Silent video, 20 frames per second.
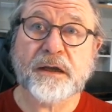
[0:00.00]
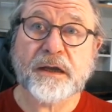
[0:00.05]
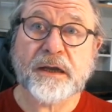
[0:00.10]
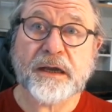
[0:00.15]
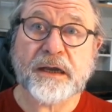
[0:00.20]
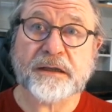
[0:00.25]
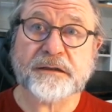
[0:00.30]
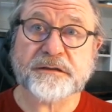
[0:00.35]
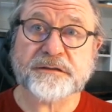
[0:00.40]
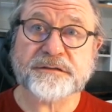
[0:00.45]

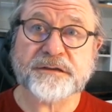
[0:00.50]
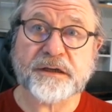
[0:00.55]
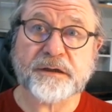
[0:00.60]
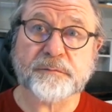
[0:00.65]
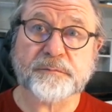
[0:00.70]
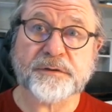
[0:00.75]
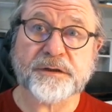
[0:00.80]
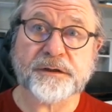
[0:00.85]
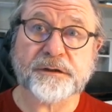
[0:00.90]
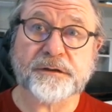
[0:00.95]
And the same
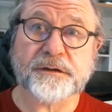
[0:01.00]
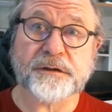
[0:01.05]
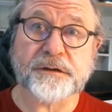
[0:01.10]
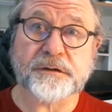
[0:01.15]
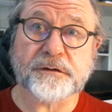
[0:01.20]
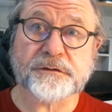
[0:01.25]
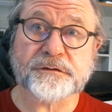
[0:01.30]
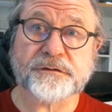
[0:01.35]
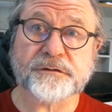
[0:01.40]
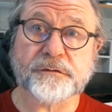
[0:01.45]
thing
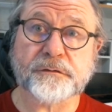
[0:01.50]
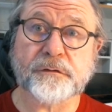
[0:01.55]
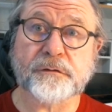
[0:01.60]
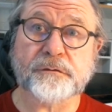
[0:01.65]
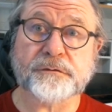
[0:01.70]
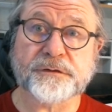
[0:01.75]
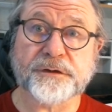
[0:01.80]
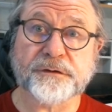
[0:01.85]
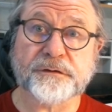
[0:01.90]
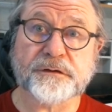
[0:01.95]
here, so
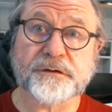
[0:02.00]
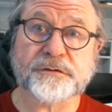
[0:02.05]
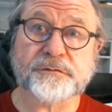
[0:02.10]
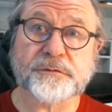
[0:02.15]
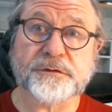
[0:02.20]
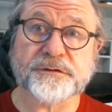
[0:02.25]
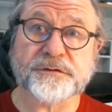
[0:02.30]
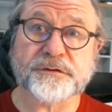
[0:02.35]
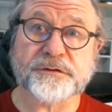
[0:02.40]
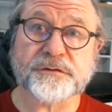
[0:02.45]
only this
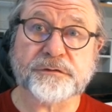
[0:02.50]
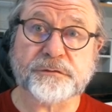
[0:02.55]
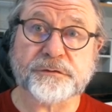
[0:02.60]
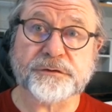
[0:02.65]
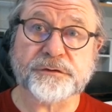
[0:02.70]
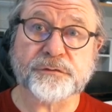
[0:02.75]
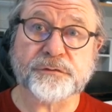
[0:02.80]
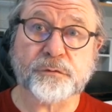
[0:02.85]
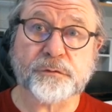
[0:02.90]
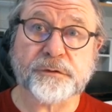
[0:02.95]
resistor
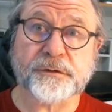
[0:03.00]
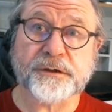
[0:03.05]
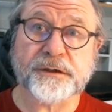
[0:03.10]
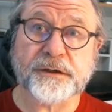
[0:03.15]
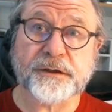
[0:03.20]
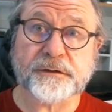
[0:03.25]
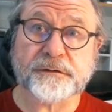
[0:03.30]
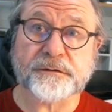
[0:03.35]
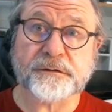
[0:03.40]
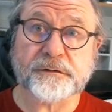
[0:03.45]
is
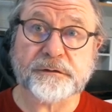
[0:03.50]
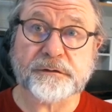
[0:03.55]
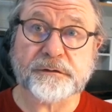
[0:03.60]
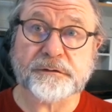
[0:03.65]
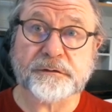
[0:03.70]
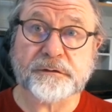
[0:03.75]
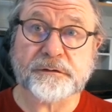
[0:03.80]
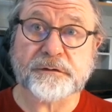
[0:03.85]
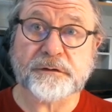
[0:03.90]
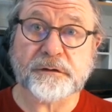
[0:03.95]
oriented
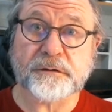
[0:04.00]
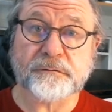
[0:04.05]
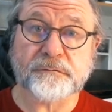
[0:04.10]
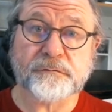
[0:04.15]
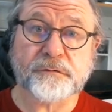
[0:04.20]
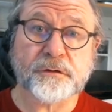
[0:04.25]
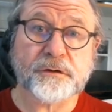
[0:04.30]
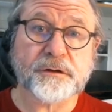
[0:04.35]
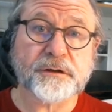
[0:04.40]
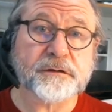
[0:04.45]

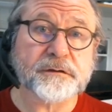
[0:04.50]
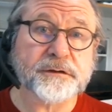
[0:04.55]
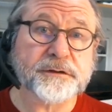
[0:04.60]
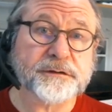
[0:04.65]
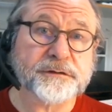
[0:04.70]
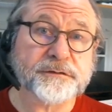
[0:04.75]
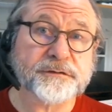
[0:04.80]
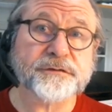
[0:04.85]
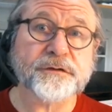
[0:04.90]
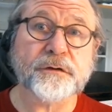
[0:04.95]

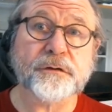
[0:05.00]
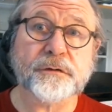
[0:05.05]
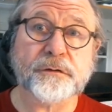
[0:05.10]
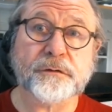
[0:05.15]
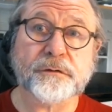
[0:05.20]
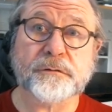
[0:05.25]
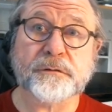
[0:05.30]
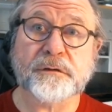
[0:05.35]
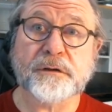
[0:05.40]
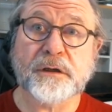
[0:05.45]
vertically,
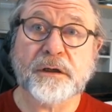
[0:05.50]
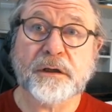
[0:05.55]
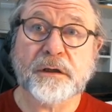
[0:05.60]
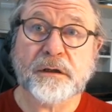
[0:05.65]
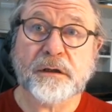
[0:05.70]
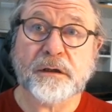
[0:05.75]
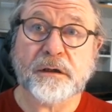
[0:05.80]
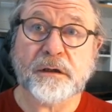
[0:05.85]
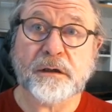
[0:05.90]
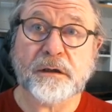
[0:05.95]
so
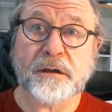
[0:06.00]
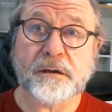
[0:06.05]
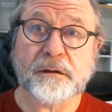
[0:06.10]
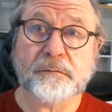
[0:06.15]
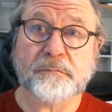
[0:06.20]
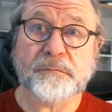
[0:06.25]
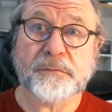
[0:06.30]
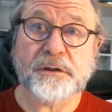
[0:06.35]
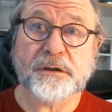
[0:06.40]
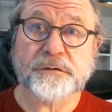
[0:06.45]

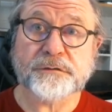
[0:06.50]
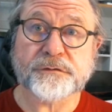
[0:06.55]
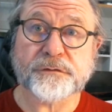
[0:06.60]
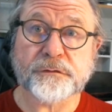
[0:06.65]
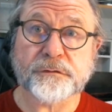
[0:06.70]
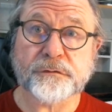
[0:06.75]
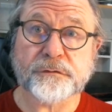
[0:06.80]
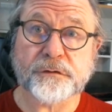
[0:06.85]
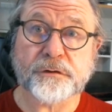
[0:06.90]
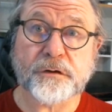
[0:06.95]

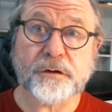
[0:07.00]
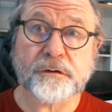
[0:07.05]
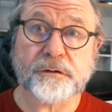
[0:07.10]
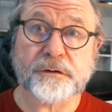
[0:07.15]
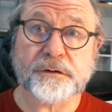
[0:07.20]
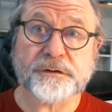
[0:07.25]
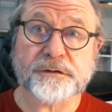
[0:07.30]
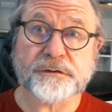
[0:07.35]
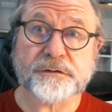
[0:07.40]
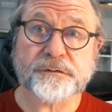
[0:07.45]
the
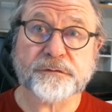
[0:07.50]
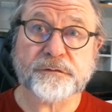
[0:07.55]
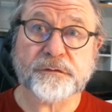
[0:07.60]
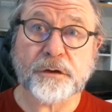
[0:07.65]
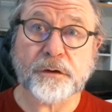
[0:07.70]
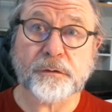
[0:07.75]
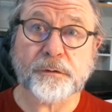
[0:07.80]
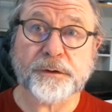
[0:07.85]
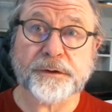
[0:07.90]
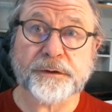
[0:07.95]
current is
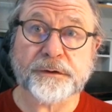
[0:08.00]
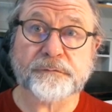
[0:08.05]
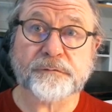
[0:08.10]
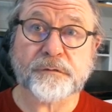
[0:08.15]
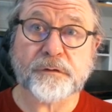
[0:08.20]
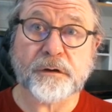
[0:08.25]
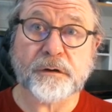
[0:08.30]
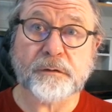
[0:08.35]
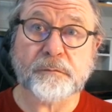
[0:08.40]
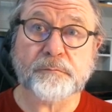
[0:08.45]
flowing
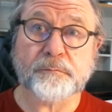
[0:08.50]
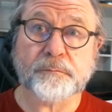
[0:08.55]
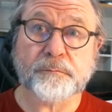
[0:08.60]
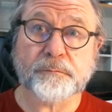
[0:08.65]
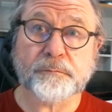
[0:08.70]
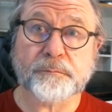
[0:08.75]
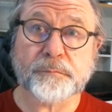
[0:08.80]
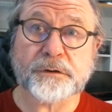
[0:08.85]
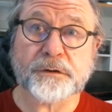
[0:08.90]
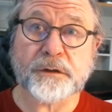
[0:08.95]
from
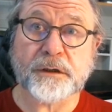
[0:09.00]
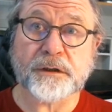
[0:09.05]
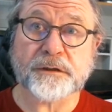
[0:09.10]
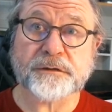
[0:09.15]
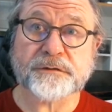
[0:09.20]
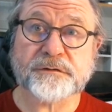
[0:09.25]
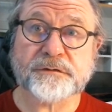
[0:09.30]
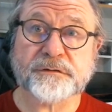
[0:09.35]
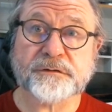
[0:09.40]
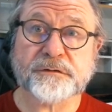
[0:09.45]

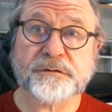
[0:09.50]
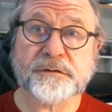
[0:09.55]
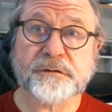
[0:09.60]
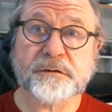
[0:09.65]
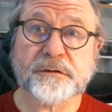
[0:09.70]
plus